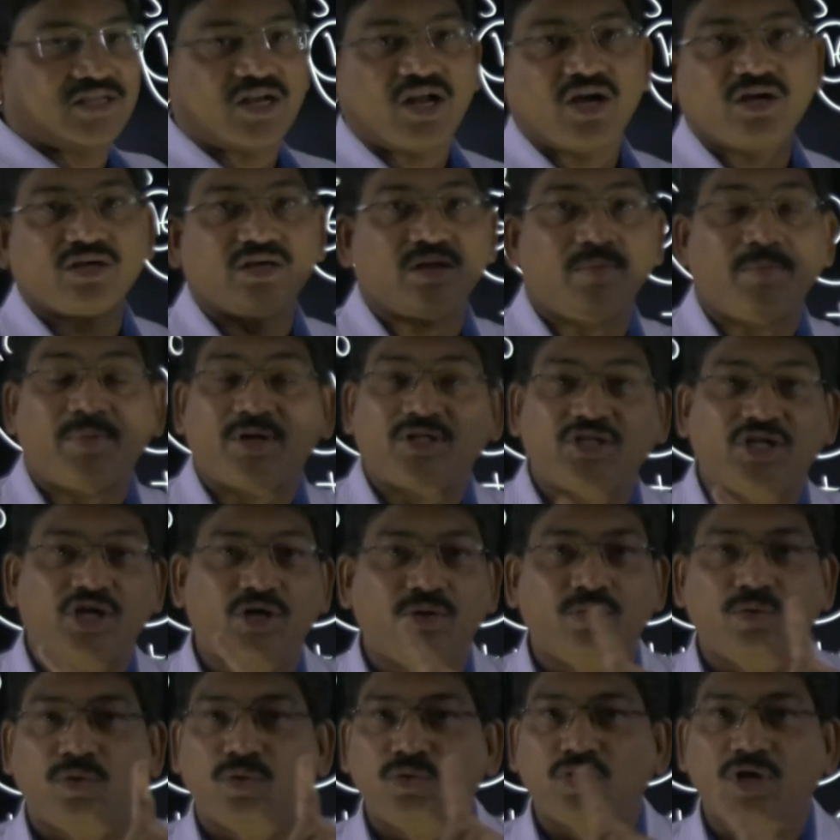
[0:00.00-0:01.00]
wrong number.
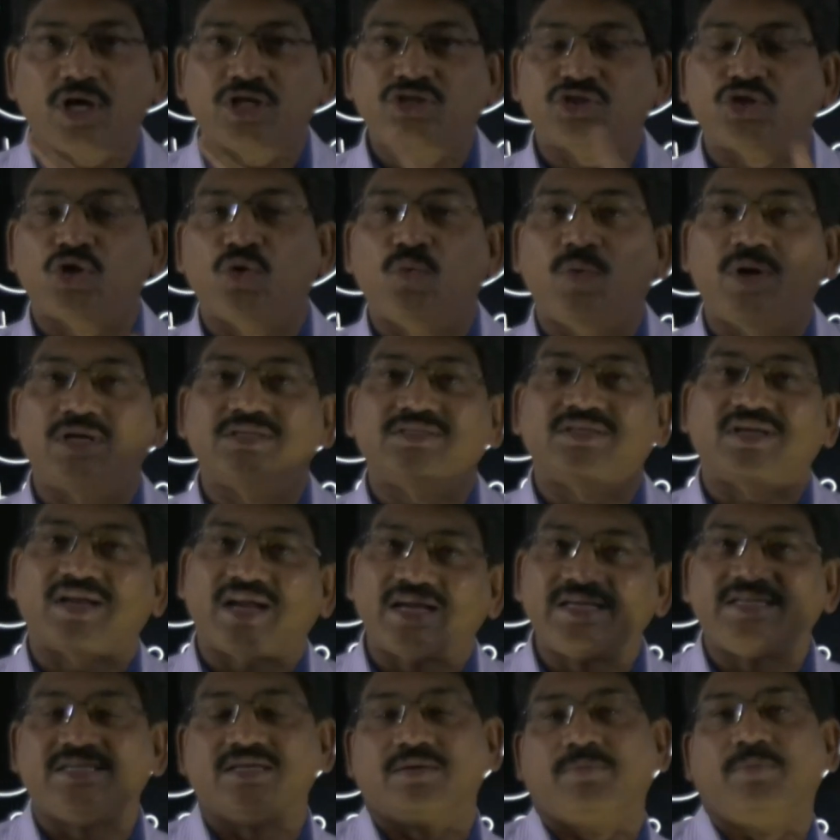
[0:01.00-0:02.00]
They don't ask you what is the
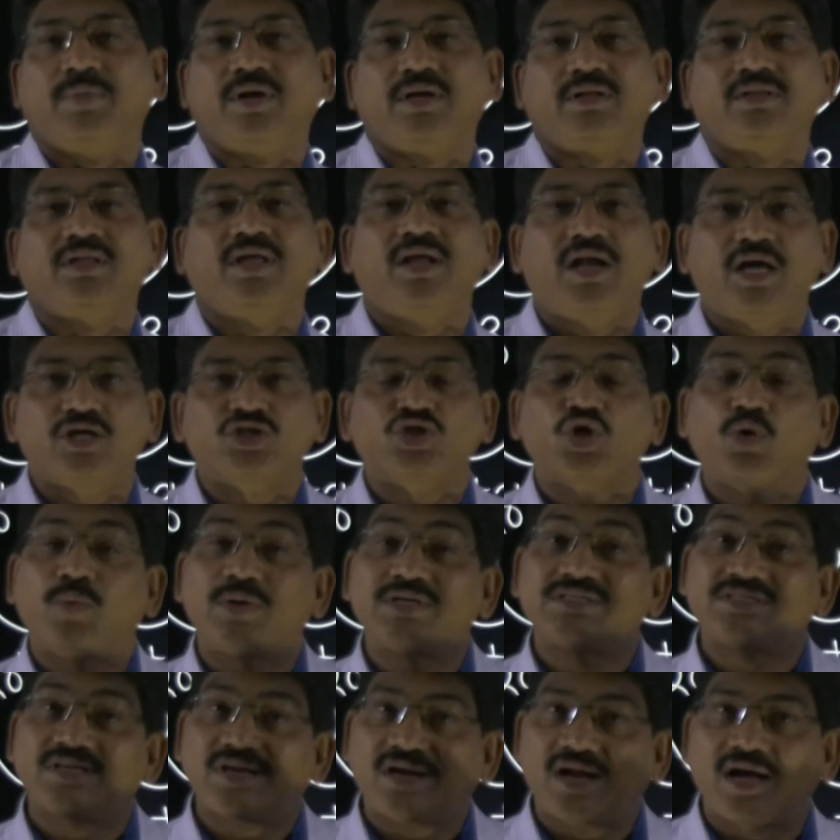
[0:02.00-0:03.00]
right number. They'll ask you what
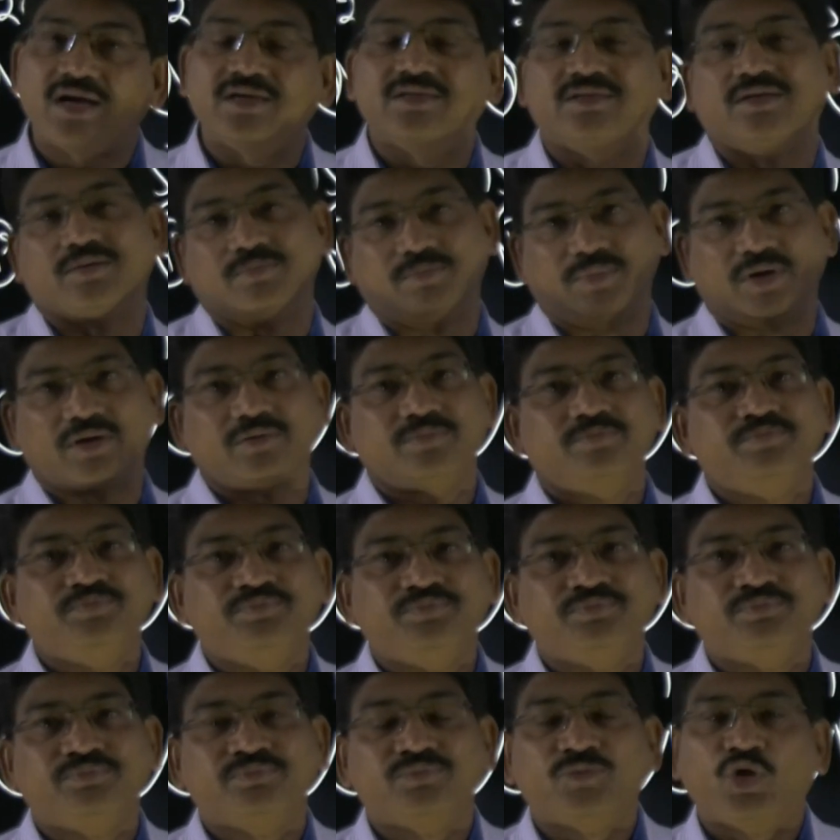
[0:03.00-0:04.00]
is the wrong number.
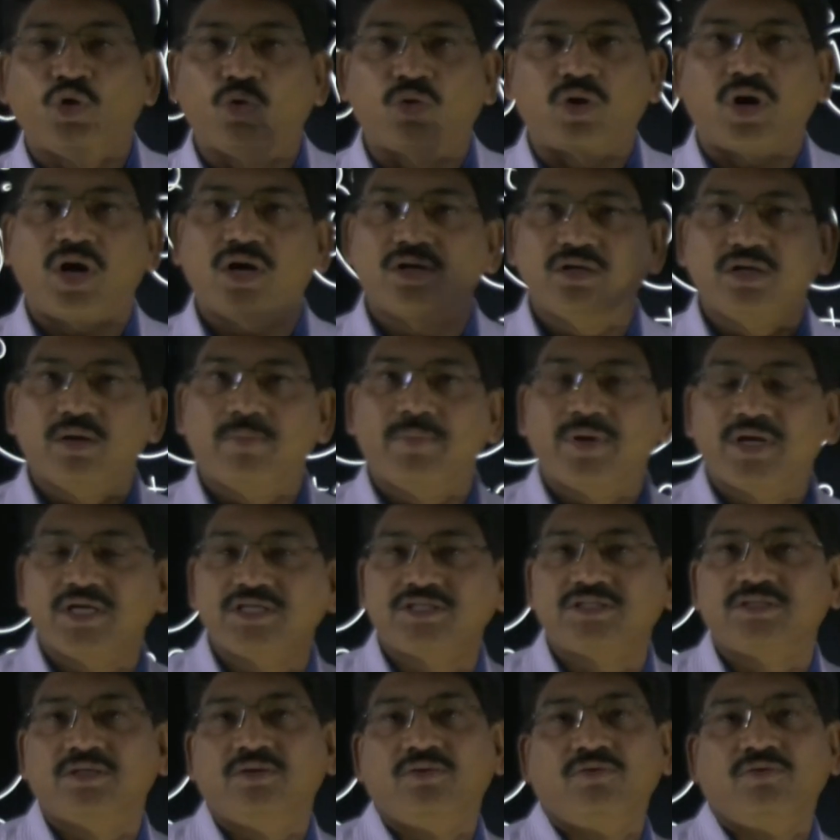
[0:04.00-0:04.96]
Your wrong number is